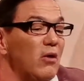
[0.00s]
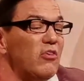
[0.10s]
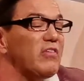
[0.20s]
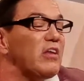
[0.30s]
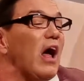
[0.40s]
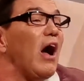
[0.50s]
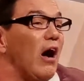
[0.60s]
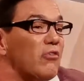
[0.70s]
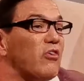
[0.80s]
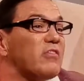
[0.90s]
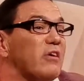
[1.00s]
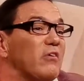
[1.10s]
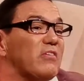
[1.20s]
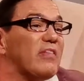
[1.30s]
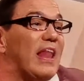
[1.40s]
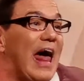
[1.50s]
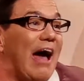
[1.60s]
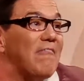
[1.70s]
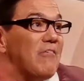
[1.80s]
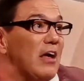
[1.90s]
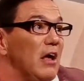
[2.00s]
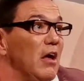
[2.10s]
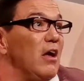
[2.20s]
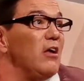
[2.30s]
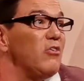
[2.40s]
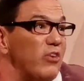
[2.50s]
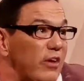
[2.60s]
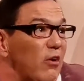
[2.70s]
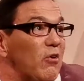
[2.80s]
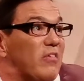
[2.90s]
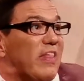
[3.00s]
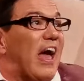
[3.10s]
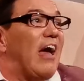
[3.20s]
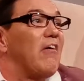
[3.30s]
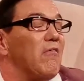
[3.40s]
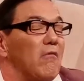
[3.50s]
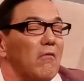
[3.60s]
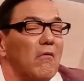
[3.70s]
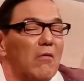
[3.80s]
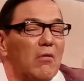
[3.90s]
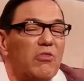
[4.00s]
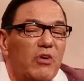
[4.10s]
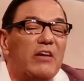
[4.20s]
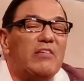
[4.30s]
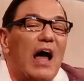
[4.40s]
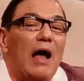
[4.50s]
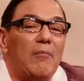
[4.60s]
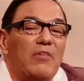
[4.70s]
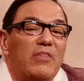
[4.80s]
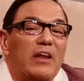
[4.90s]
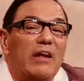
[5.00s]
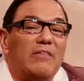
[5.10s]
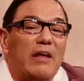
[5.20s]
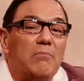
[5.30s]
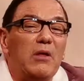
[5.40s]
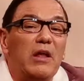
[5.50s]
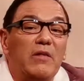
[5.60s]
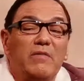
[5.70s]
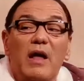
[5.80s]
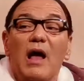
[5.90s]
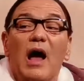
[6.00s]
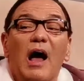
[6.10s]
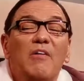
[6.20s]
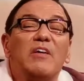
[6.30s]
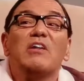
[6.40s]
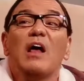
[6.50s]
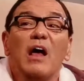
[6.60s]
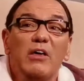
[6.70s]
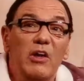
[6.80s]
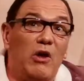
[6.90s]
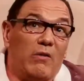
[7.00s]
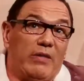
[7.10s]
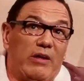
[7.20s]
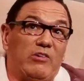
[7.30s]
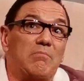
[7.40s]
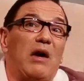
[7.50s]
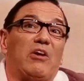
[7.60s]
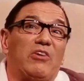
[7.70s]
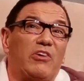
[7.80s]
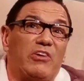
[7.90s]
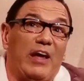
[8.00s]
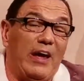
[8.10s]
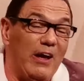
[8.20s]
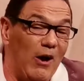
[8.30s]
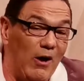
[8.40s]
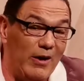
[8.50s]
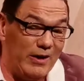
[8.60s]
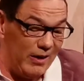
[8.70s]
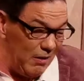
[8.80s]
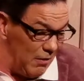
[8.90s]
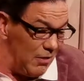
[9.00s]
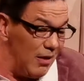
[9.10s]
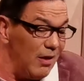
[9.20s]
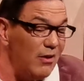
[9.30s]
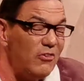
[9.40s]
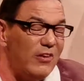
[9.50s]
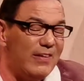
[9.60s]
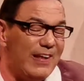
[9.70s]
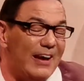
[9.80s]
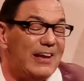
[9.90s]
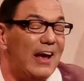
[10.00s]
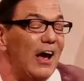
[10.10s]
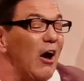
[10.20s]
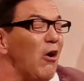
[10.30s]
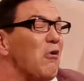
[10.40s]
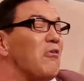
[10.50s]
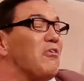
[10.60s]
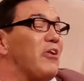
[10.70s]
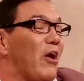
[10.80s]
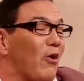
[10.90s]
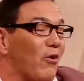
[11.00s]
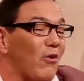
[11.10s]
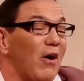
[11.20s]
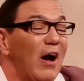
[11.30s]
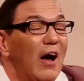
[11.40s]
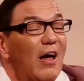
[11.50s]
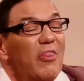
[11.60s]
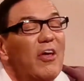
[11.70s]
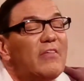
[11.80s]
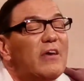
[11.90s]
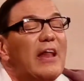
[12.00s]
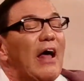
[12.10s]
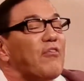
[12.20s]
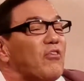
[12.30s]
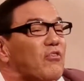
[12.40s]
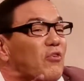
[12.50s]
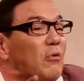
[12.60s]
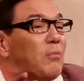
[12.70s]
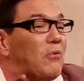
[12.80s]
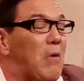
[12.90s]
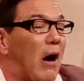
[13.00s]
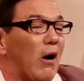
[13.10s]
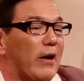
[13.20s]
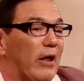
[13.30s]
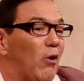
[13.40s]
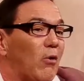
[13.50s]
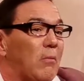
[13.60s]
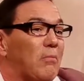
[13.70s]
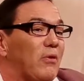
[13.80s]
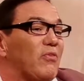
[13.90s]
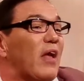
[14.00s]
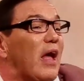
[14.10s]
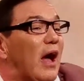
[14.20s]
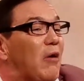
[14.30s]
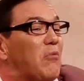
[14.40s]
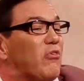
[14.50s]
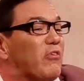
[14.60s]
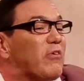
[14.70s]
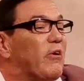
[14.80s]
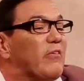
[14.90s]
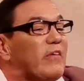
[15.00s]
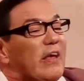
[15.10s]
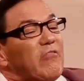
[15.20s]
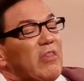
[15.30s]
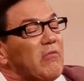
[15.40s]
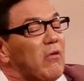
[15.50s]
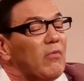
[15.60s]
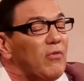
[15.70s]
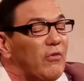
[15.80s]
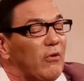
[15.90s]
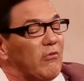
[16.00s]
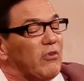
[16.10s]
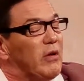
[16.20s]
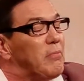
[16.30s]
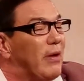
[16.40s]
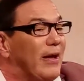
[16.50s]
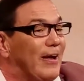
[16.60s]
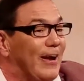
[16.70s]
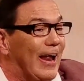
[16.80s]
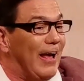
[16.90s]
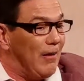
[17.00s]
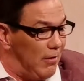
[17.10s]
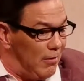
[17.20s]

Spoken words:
She said, "I'll just go to the lab." She goes there 3 times in the next 10 minutes. I said, "You're not getting married today, are you?" She said, "Oh no, there's an Asda supermarket opened and we're just going to give it the once over in Bingley."